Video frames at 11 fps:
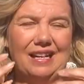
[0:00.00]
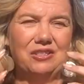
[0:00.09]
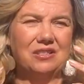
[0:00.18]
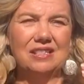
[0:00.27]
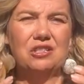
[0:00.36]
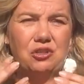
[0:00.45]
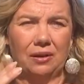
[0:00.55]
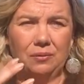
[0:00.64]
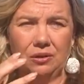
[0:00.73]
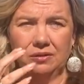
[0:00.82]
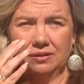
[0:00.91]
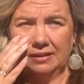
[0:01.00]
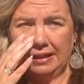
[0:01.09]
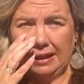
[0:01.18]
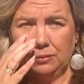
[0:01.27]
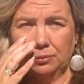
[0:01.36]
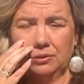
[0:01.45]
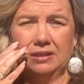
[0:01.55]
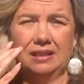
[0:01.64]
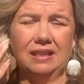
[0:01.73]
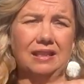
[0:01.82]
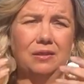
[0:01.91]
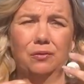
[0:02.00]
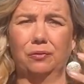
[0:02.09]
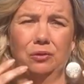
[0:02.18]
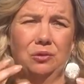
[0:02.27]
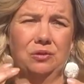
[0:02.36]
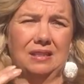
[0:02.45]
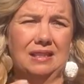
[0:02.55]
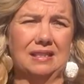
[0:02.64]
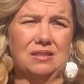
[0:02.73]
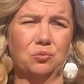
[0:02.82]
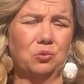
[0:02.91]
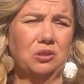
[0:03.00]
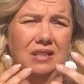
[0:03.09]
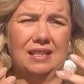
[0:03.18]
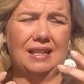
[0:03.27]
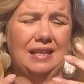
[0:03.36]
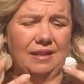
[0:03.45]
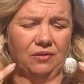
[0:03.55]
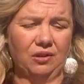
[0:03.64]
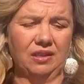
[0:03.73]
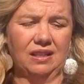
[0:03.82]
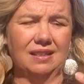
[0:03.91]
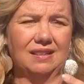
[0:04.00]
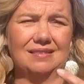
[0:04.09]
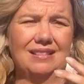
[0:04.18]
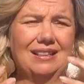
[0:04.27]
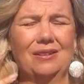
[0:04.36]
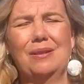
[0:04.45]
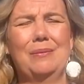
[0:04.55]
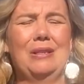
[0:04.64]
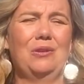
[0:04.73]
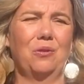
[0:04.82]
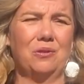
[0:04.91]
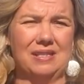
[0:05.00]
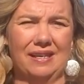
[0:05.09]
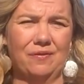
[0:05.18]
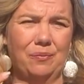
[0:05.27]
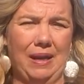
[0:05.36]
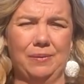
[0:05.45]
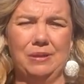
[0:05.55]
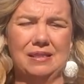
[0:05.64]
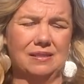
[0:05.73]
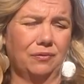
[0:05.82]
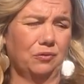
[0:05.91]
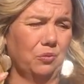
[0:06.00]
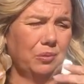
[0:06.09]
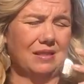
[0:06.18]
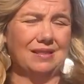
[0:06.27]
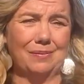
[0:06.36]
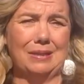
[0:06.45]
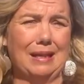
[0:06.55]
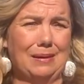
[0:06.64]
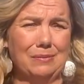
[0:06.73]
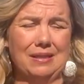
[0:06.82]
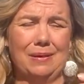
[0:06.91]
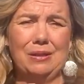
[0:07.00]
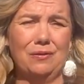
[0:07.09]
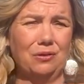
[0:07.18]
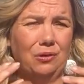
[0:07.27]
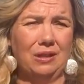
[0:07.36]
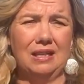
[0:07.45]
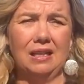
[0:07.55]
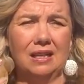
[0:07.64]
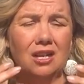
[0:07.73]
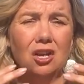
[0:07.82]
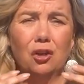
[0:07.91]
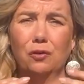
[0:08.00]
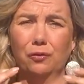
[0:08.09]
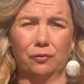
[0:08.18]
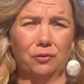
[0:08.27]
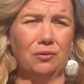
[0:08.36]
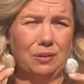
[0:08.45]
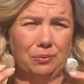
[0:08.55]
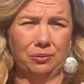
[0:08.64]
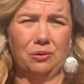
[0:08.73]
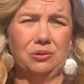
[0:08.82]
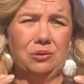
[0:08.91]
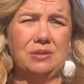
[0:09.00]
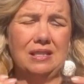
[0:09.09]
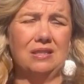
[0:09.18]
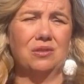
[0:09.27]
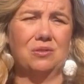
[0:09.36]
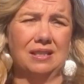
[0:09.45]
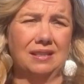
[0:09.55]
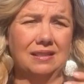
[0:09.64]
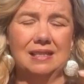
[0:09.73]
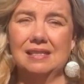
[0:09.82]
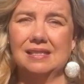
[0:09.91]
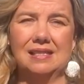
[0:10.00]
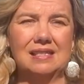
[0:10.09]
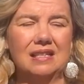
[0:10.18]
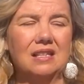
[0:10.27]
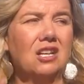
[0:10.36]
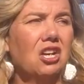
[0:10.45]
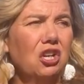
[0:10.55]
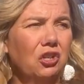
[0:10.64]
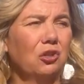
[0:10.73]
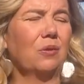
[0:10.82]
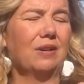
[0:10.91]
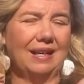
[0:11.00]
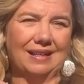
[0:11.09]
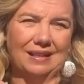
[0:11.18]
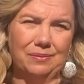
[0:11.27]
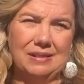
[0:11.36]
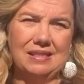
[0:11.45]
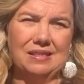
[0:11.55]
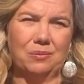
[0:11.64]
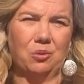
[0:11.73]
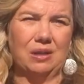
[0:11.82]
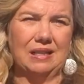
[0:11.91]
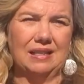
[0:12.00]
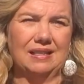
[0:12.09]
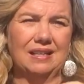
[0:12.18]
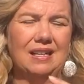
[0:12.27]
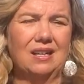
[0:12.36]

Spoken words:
Just in general, like I really like the fruit, and it's really, and everything, you know, I mean, you always have bad pieces of fruit, but sometimes, I mean, if you're eating the fruit and produce in New Zealand in season, you are not gonna be disappointed.